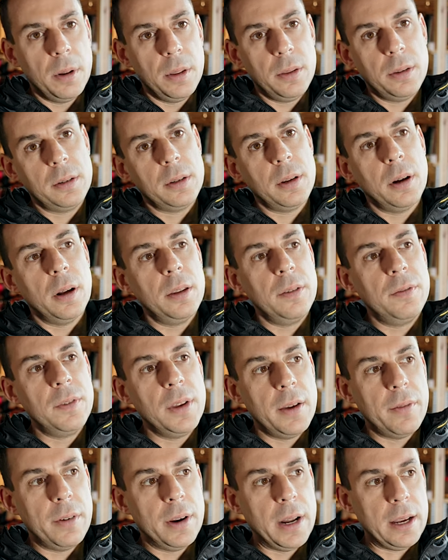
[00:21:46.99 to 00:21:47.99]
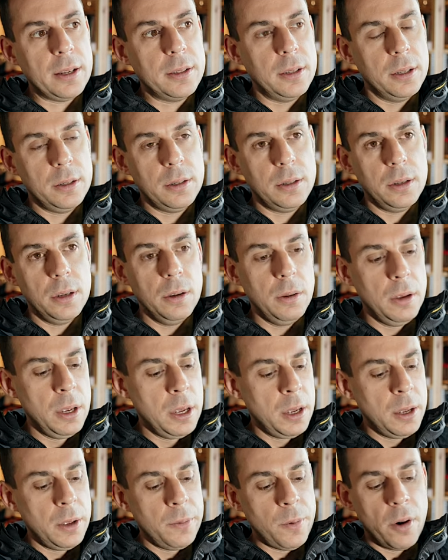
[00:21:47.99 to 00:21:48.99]
at the start you've never had access to.
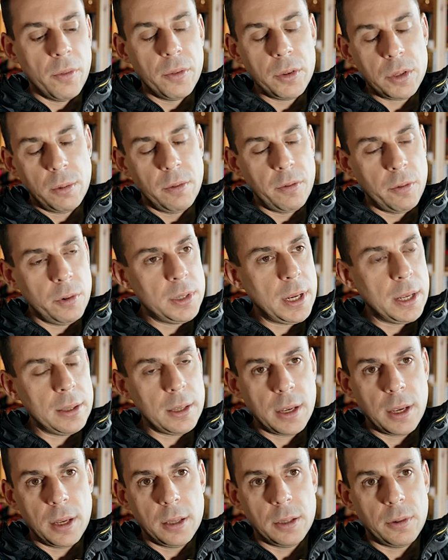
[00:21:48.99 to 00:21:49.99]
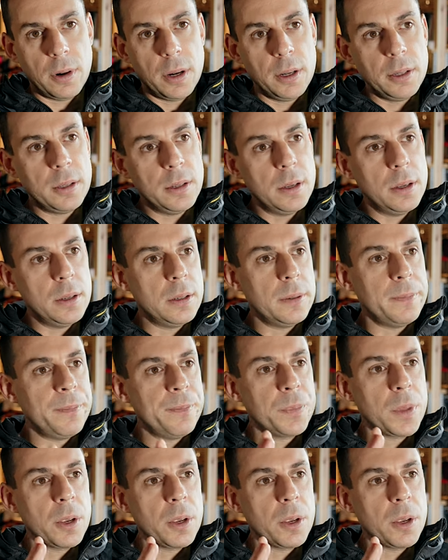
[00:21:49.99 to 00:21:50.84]
Obviously, we've always had the kids races.